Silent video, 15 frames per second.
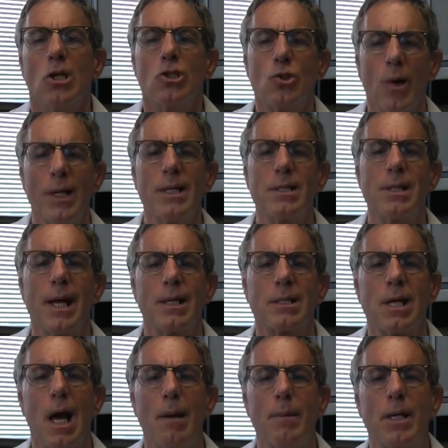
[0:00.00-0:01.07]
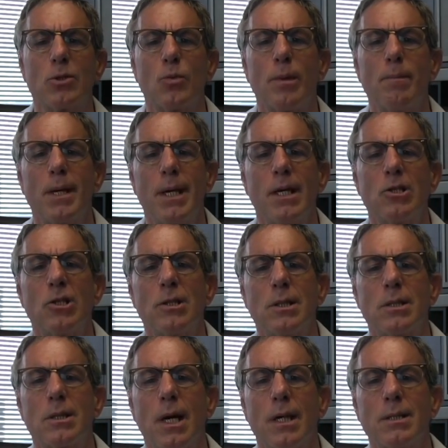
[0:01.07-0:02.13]
Join us next time as we begin to
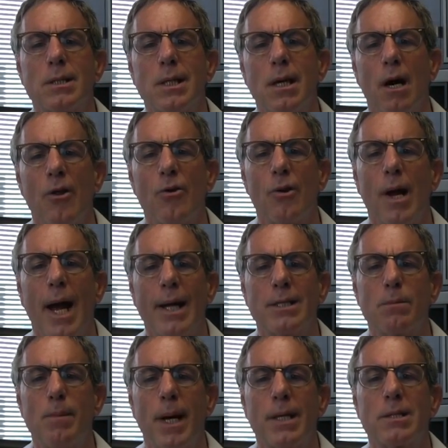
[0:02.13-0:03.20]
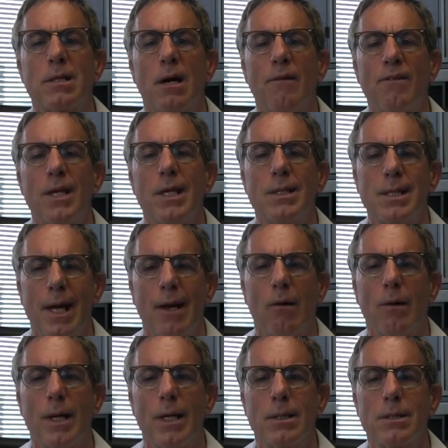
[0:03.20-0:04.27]
discuss the other aspects of these
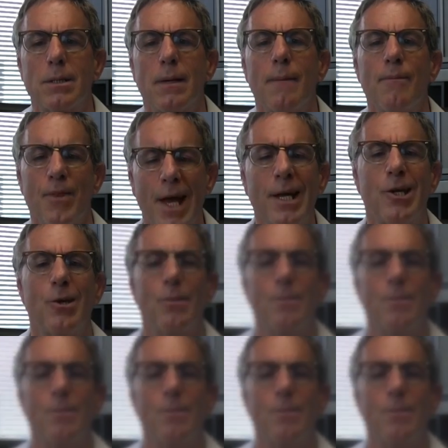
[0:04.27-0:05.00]
areas. Thank